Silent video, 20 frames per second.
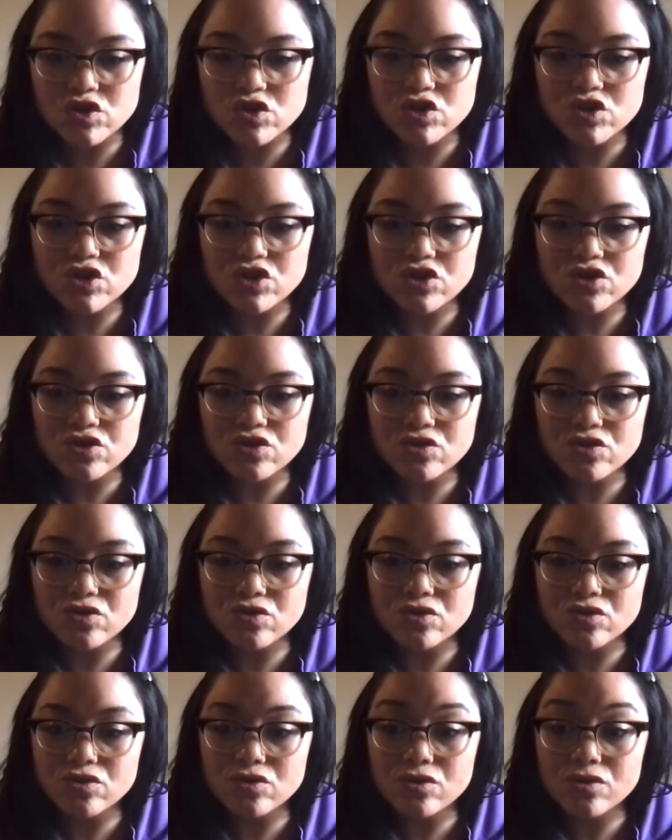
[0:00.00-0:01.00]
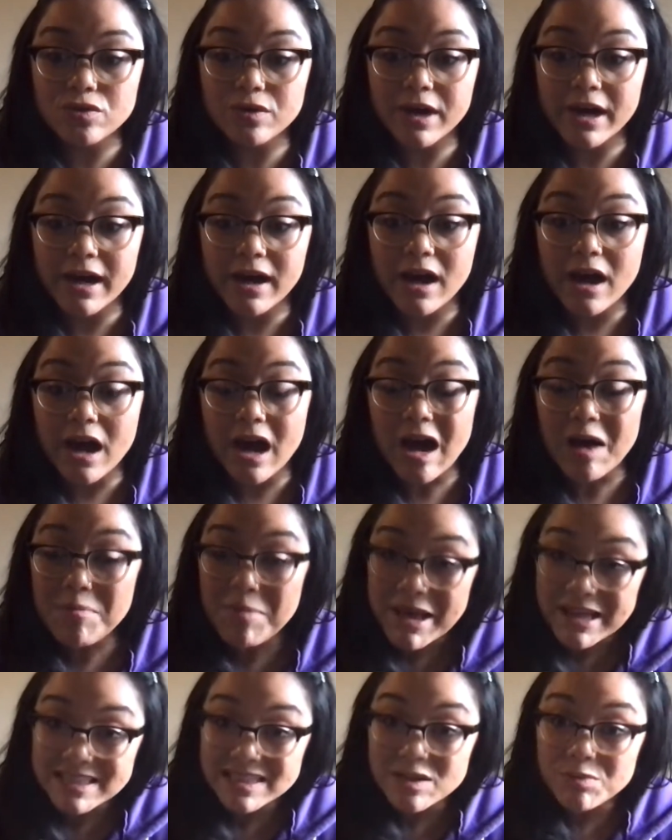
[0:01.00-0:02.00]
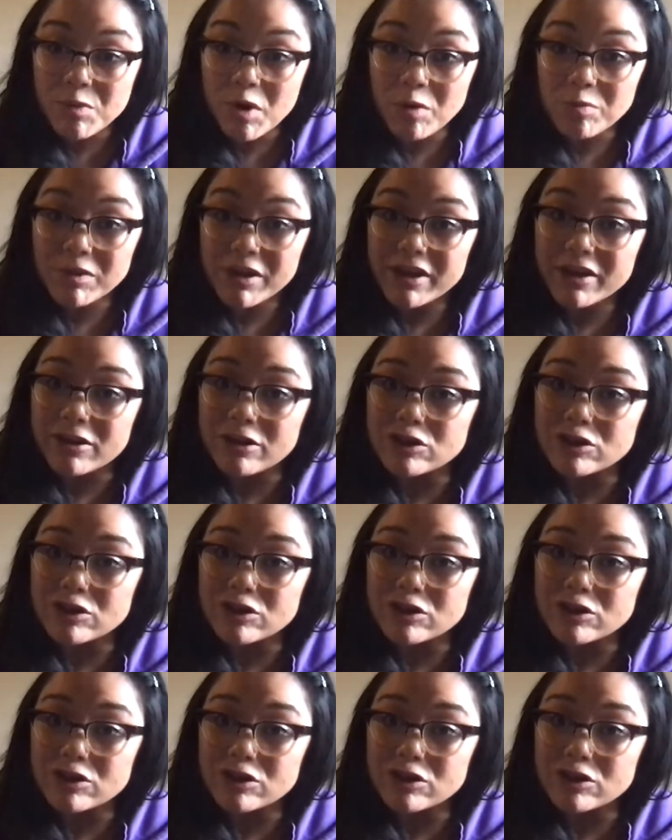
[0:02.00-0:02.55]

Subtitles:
to a basketball player.